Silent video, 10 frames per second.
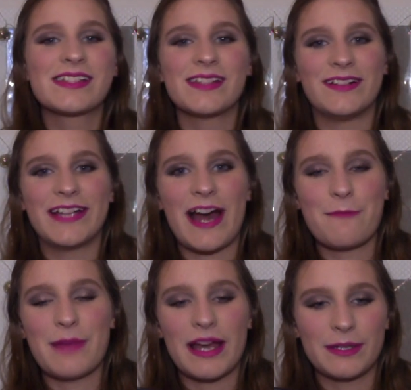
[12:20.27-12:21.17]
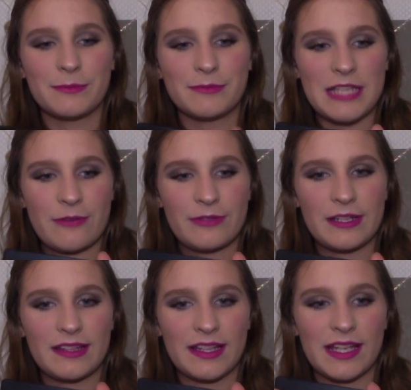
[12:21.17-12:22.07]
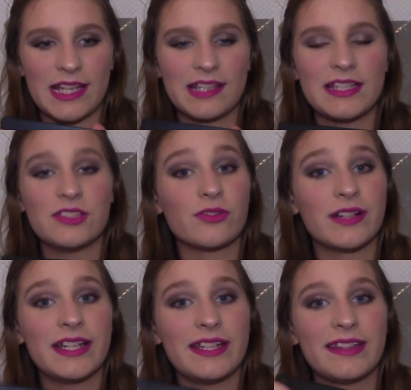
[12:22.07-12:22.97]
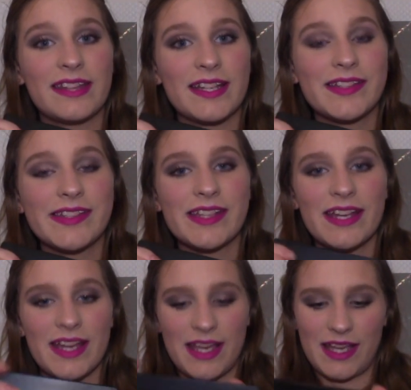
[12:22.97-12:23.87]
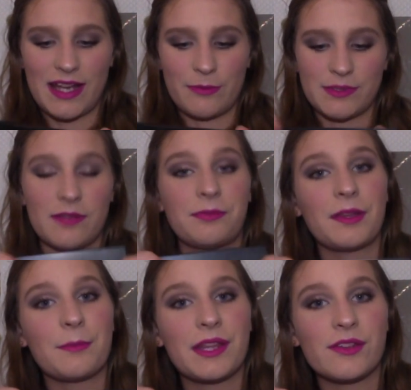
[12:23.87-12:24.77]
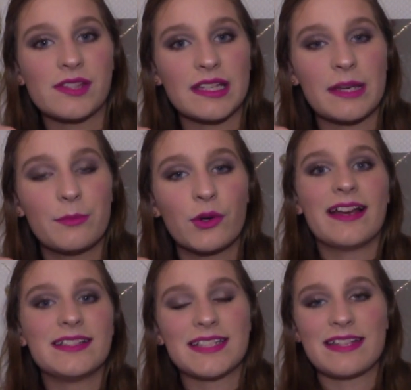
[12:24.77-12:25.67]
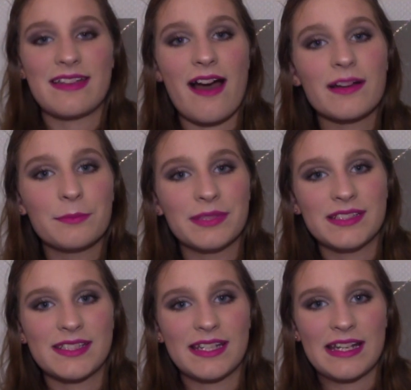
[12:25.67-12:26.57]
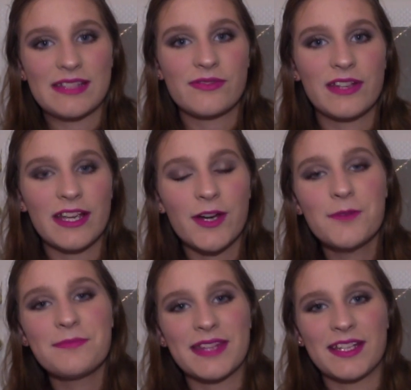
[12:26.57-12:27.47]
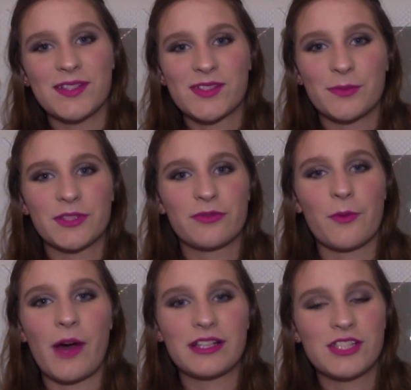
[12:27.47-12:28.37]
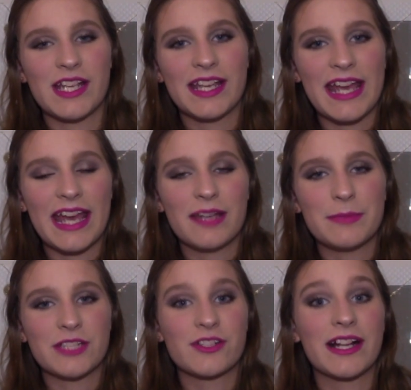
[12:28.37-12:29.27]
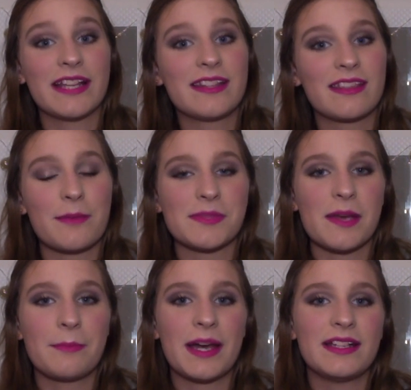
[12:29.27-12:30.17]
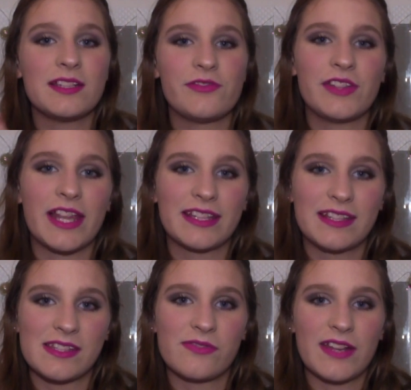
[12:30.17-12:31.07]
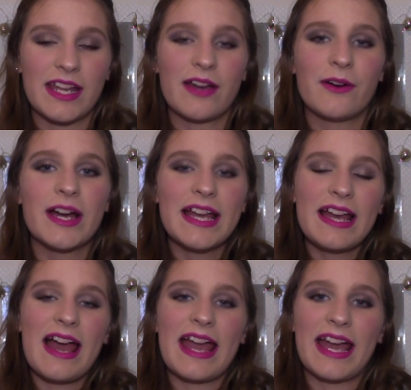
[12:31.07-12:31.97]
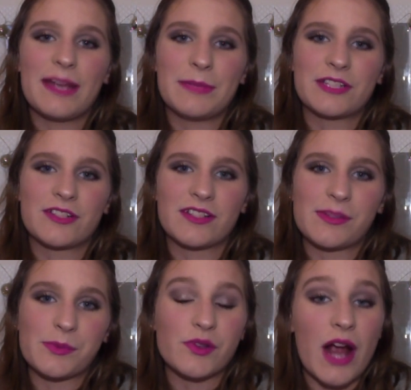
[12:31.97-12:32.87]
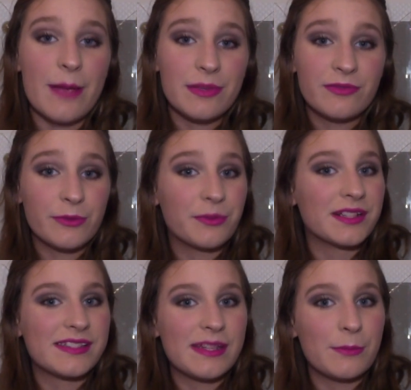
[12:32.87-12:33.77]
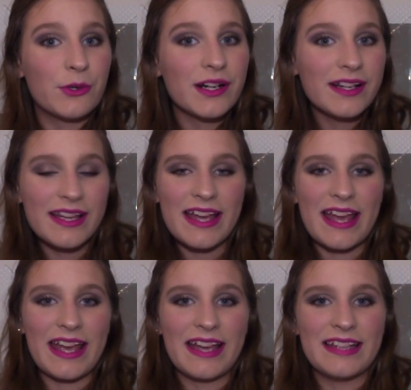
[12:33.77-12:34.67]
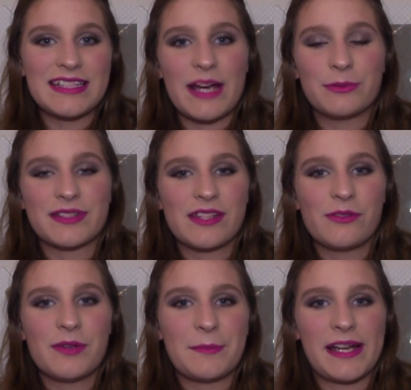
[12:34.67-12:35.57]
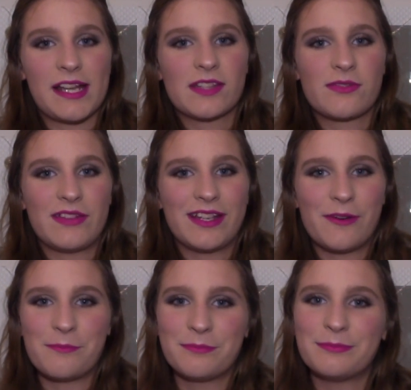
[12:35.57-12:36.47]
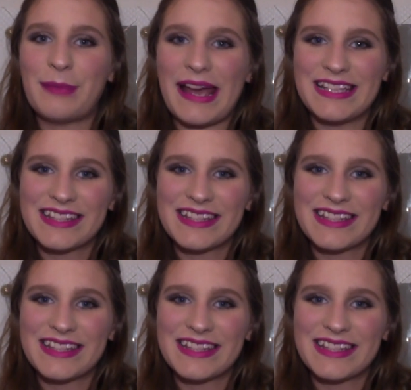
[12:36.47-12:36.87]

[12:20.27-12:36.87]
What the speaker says: So yeah, I definitely enjoyed this, and I will definitely be using it more. And that completes today's video. Thank you so much for watching, and make sure to hit the thumbs up button if you like this video, and make sure to subscribe if you want to see more, and I will see you in my next video. Bye.